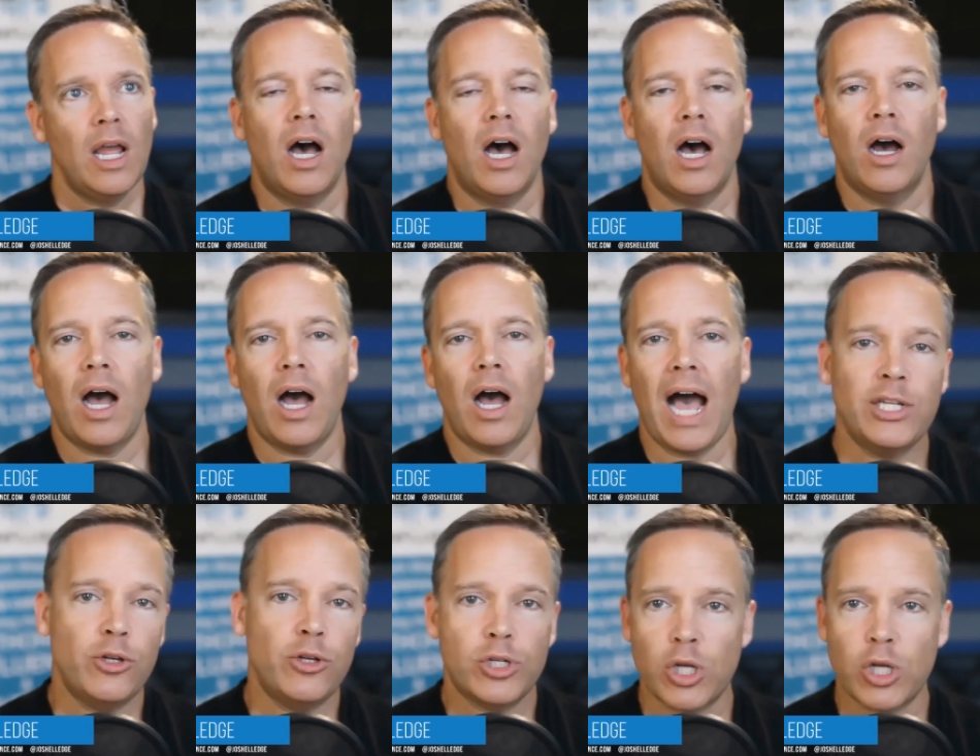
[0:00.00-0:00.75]

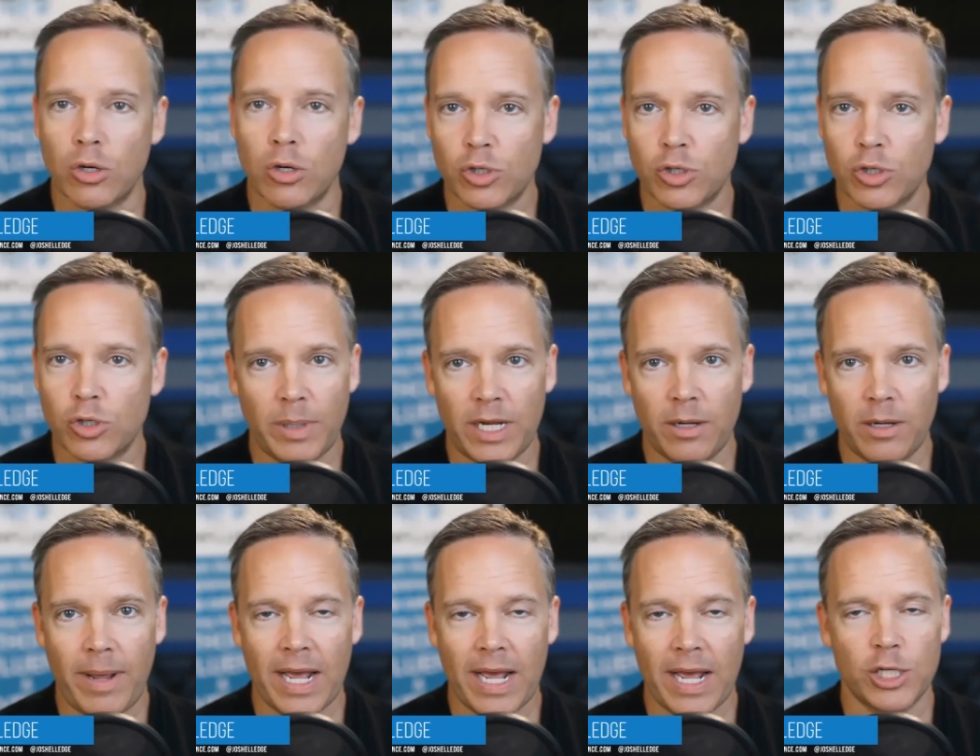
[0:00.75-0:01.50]
I do social
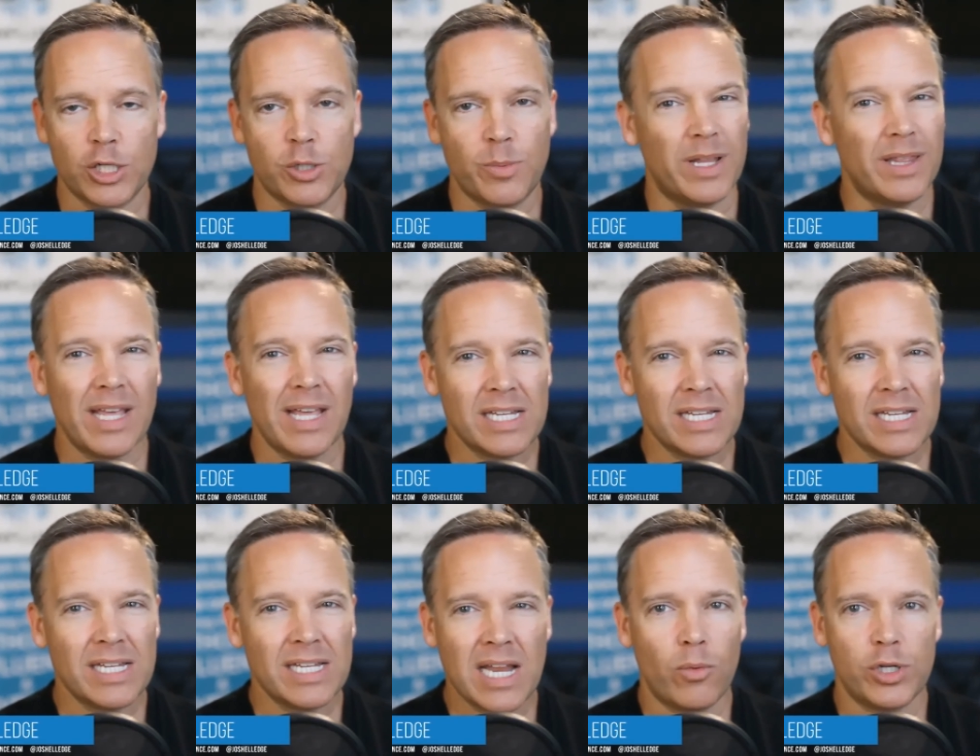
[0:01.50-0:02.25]
media management.
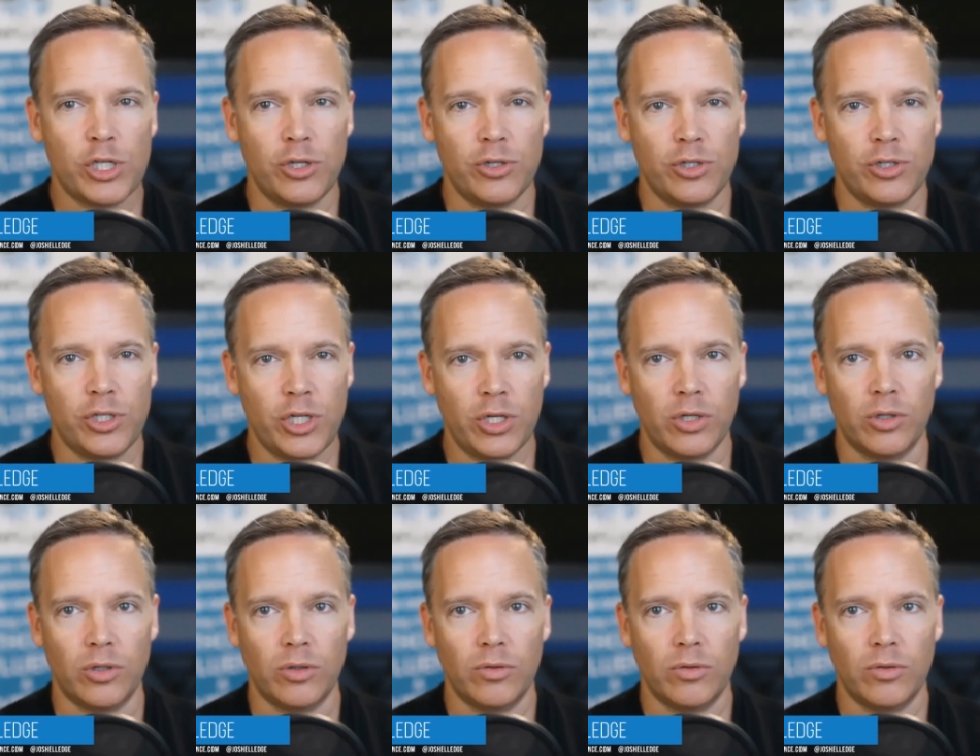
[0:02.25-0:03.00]
That's not what you
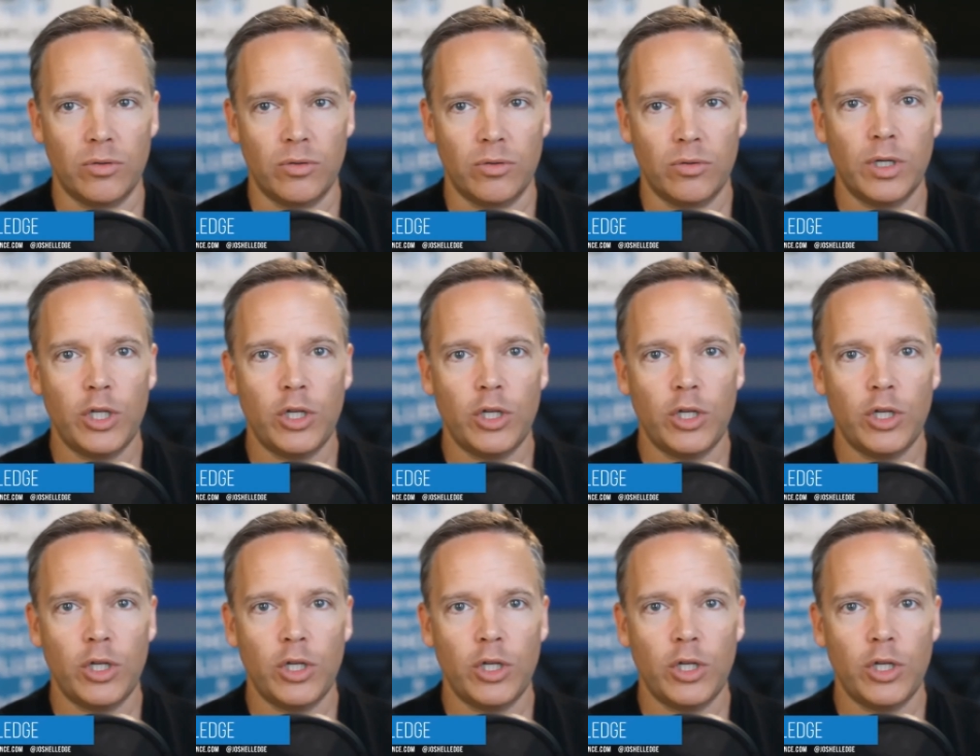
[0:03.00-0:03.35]
do.